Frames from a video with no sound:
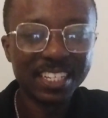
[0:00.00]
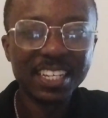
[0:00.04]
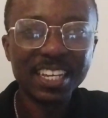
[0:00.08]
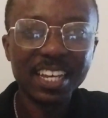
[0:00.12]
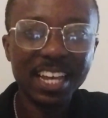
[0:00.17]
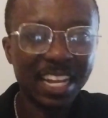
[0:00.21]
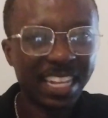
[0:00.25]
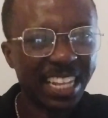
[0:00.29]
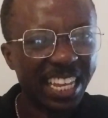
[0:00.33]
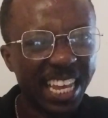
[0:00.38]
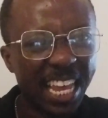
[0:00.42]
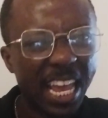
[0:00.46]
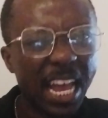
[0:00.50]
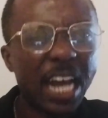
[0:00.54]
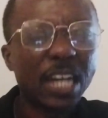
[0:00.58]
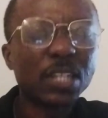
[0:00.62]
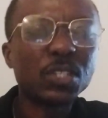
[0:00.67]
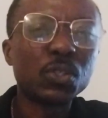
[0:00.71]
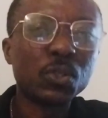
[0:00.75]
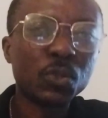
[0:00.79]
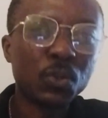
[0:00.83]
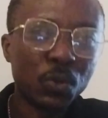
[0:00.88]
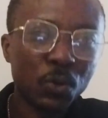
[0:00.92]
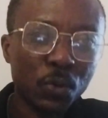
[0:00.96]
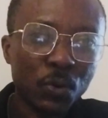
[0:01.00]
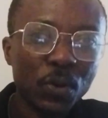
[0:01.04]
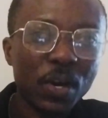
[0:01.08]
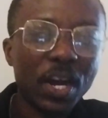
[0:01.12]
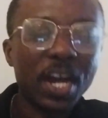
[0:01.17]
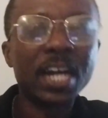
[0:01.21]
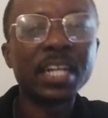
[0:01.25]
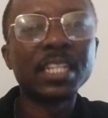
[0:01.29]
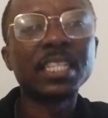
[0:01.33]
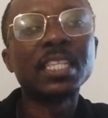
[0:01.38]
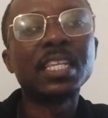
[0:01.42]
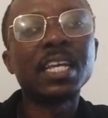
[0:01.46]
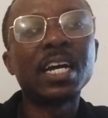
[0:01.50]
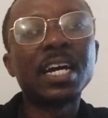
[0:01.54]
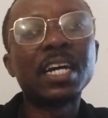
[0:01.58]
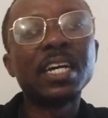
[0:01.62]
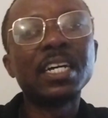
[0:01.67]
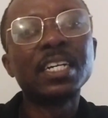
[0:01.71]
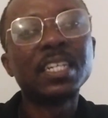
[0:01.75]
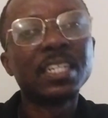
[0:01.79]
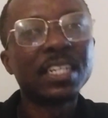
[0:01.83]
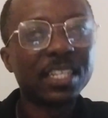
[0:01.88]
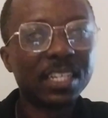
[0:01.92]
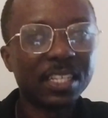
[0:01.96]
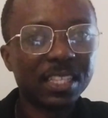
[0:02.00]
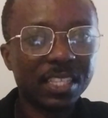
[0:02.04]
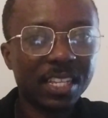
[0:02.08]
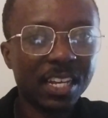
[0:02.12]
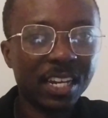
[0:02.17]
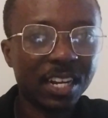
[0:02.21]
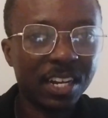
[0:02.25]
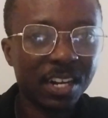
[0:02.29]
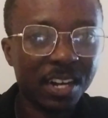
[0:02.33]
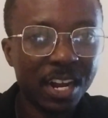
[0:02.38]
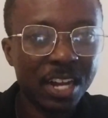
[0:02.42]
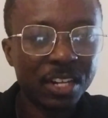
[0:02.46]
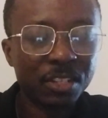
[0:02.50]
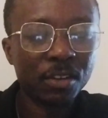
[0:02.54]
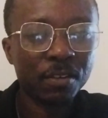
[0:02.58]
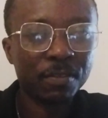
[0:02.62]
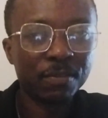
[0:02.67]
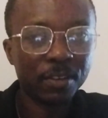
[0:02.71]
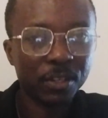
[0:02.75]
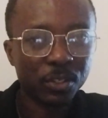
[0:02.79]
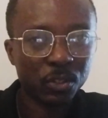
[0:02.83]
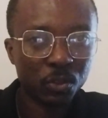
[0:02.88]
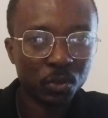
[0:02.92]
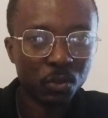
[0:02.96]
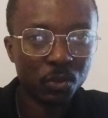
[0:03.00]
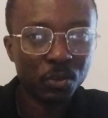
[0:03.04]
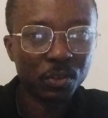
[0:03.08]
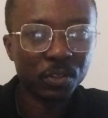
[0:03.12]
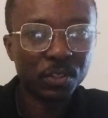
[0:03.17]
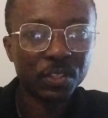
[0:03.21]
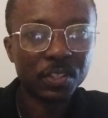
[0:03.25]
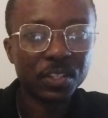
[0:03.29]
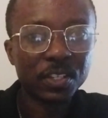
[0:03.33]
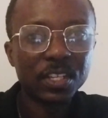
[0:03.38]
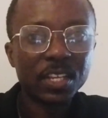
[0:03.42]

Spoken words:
And he has to go under the ground of a stone.